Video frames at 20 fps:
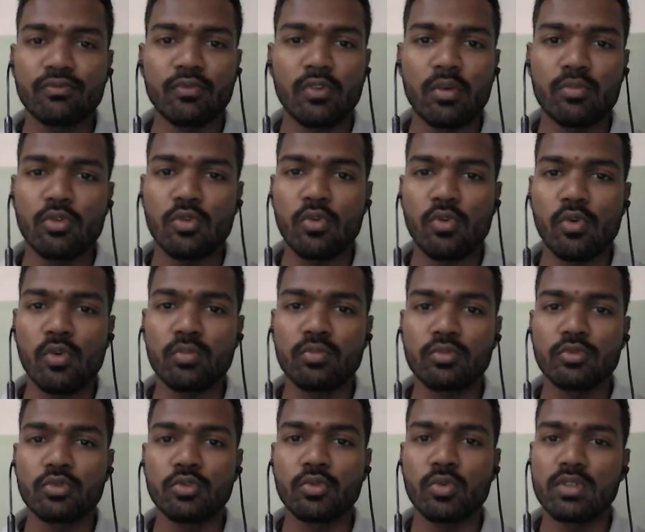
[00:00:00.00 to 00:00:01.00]
from your home
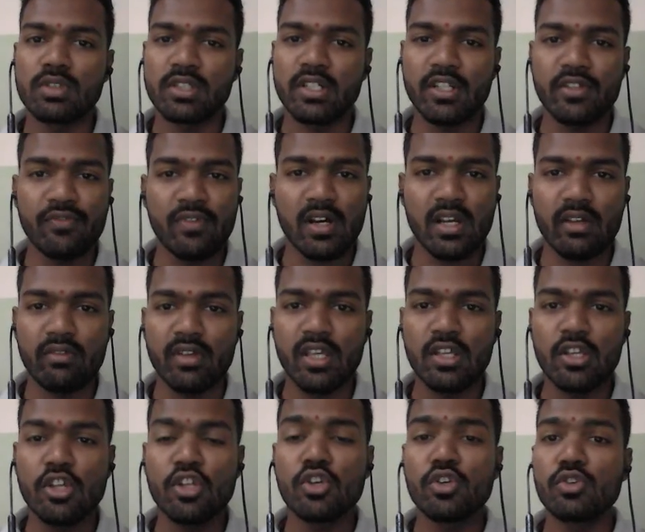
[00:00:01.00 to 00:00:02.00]
to a city far away,
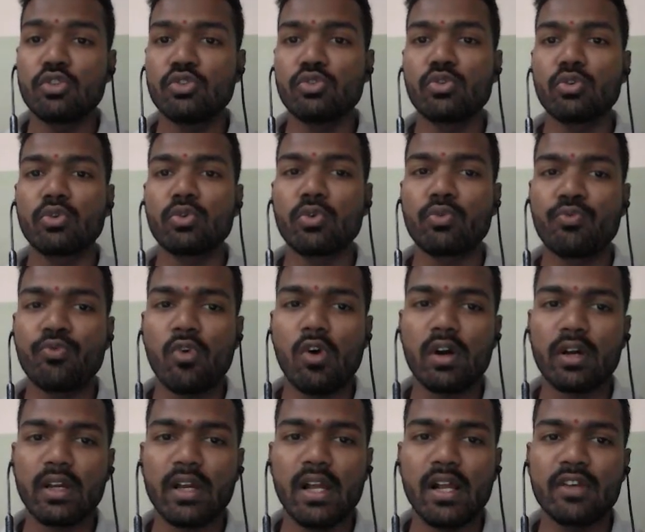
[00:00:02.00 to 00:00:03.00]
you could
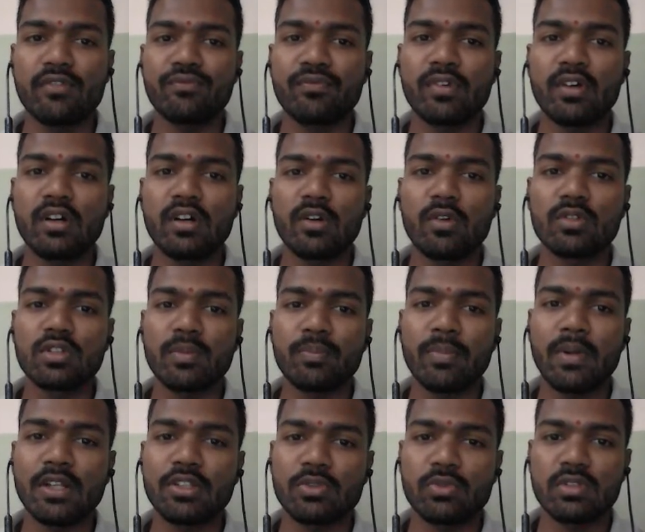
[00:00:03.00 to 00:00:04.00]
walk and figure out the
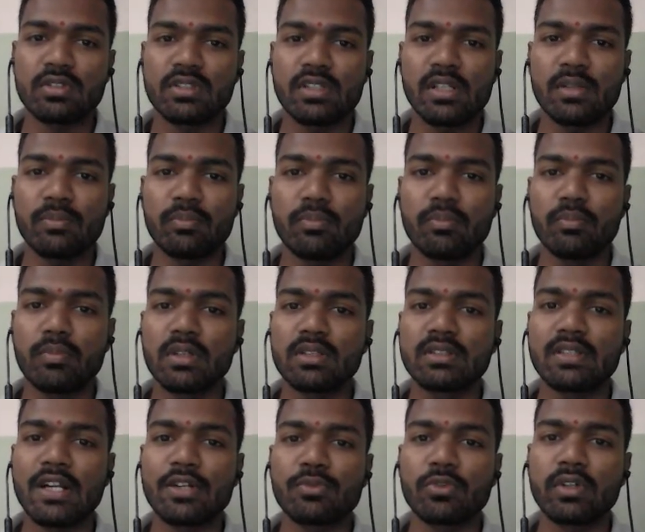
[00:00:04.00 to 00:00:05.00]
path yourself, but
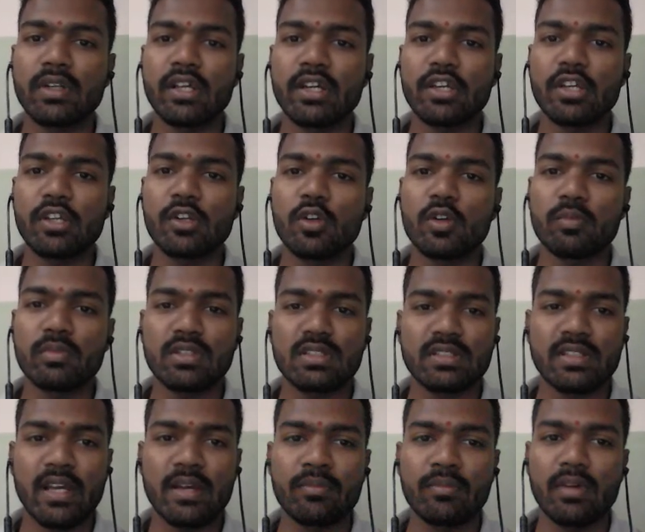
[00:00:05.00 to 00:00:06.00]
that would take enormous
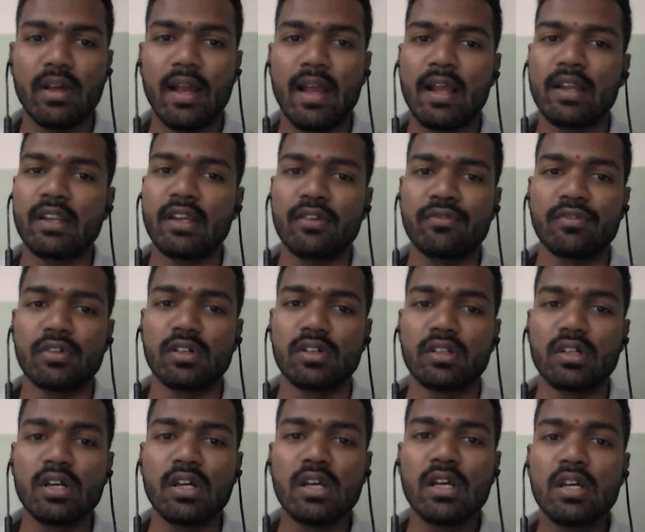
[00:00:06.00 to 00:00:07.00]
time and effort.
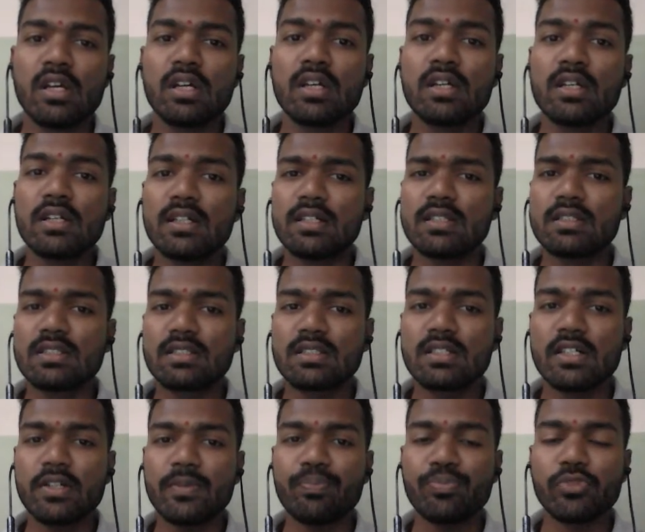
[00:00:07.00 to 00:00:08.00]

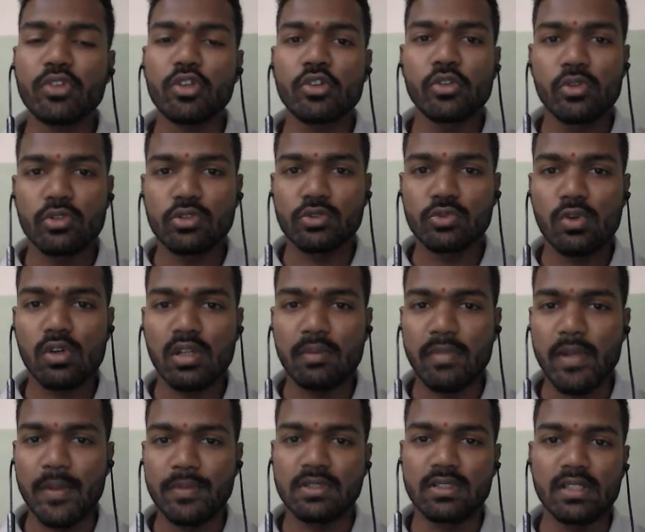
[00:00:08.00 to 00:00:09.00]
Instead, you use Google
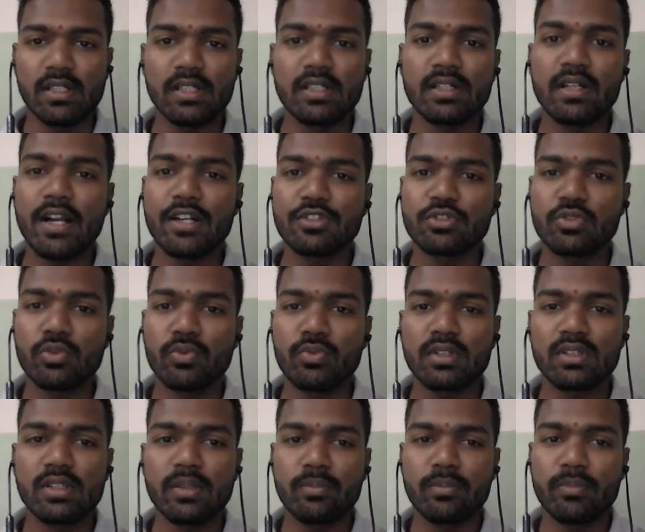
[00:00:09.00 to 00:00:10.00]
Maps. It guides you
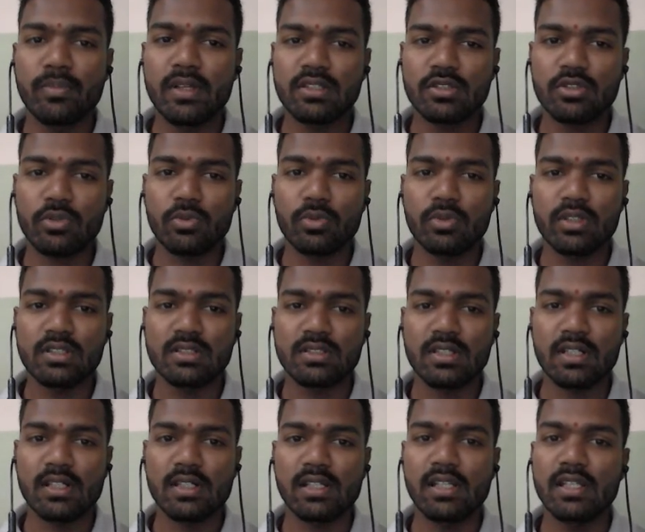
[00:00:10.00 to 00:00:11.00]
with the best route
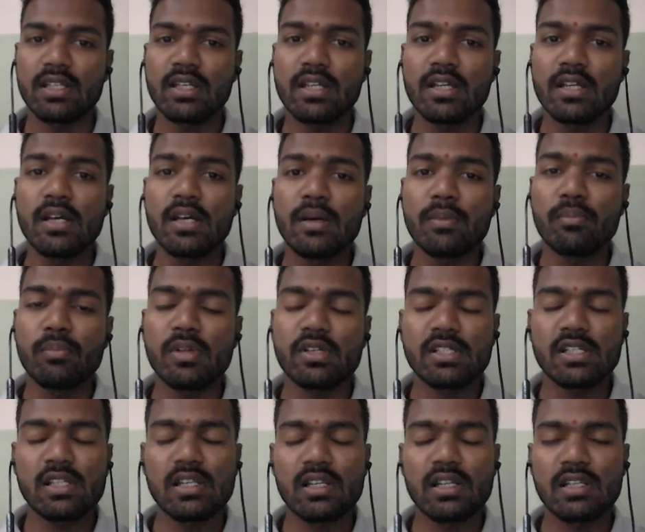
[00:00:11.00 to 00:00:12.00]
instantly.
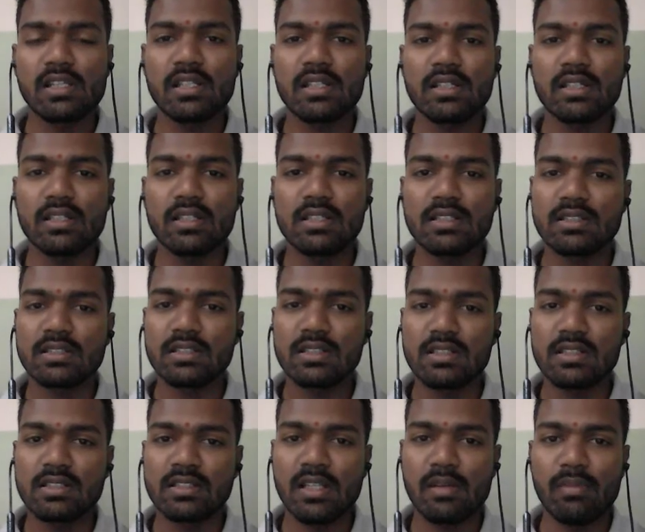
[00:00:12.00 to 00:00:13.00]
Machine learning is
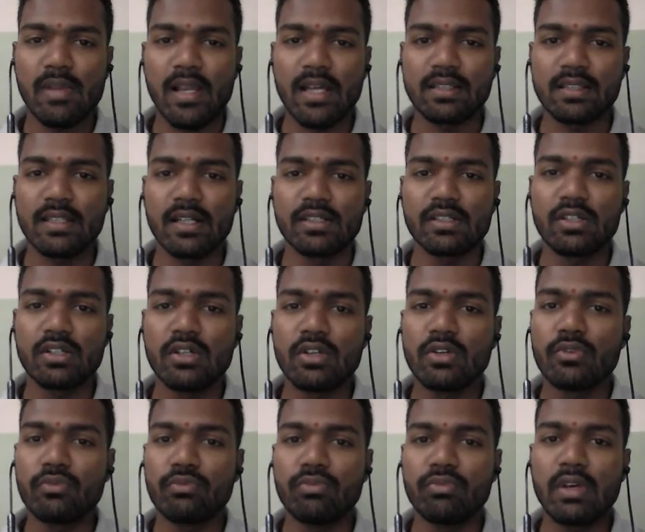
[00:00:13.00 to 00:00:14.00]
same like that.
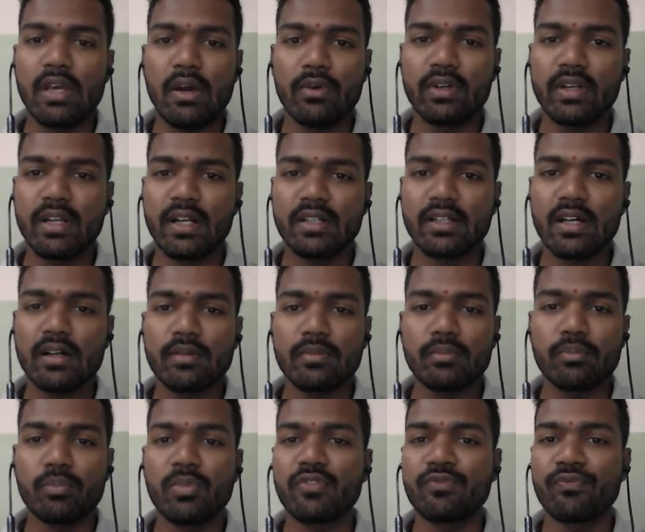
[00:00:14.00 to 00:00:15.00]
We have data,
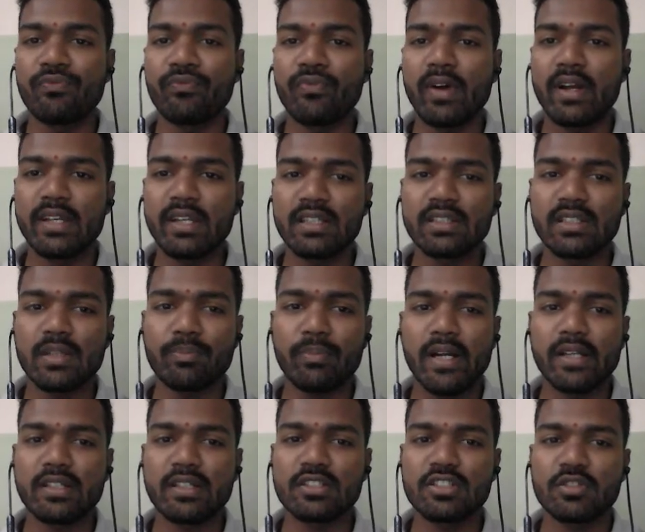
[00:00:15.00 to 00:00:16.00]
but finding the
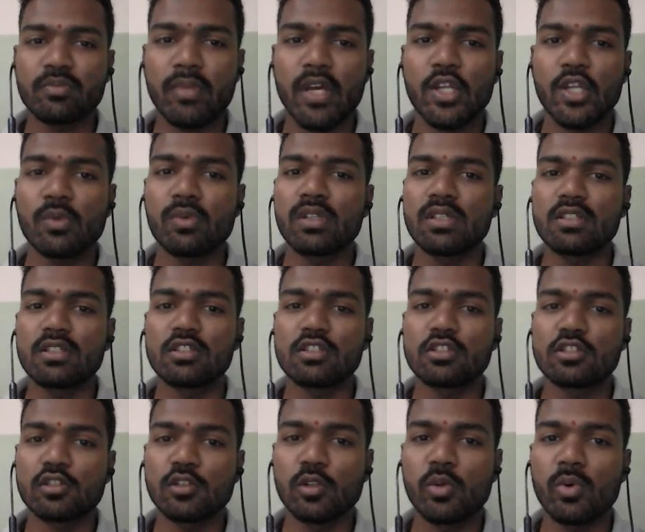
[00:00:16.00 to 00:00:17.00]
patterns manually is
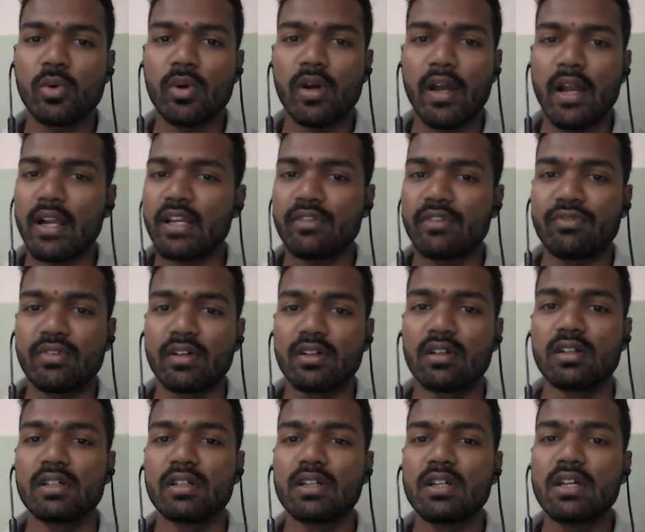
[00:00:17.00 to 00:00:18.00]
slow and difficult.
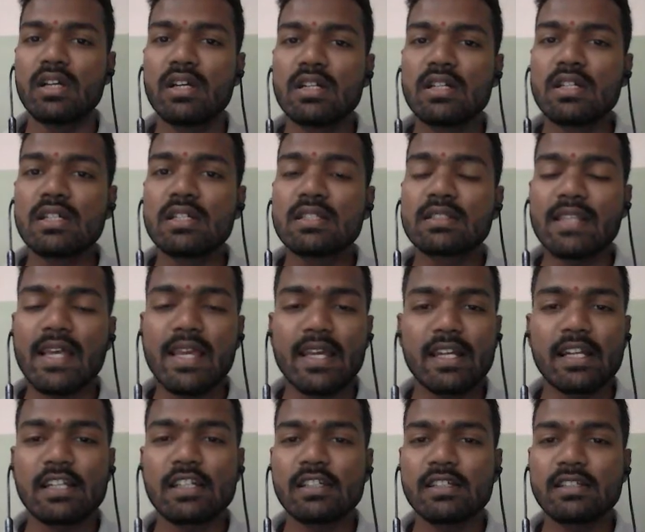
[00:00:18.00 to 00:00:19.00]

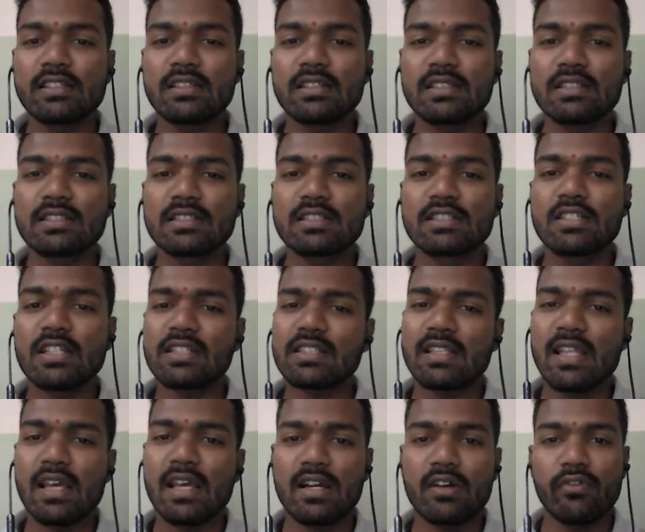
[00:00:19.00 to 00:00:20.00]
Scikit-learn is just
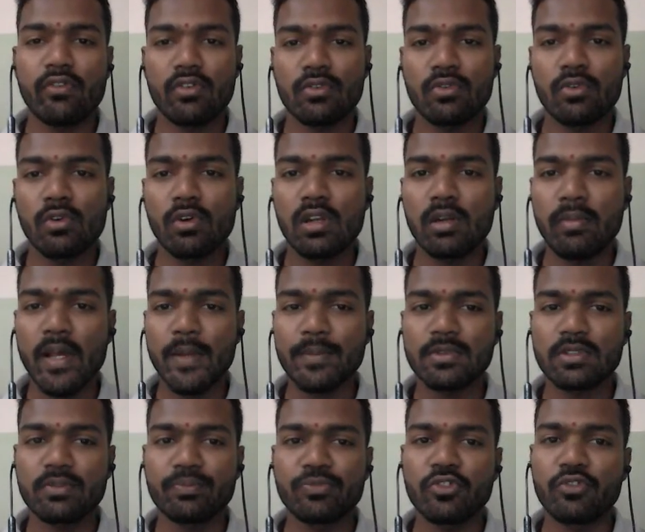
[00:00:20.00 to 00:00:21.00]
like our Google Maps
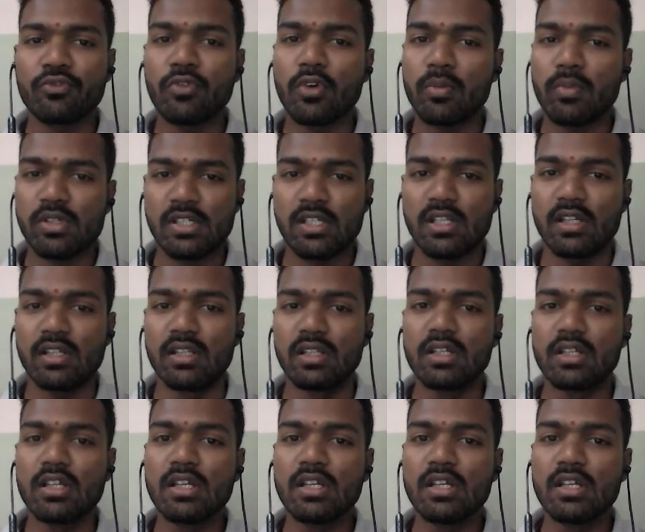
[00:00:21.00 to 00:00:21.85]
for machine learning.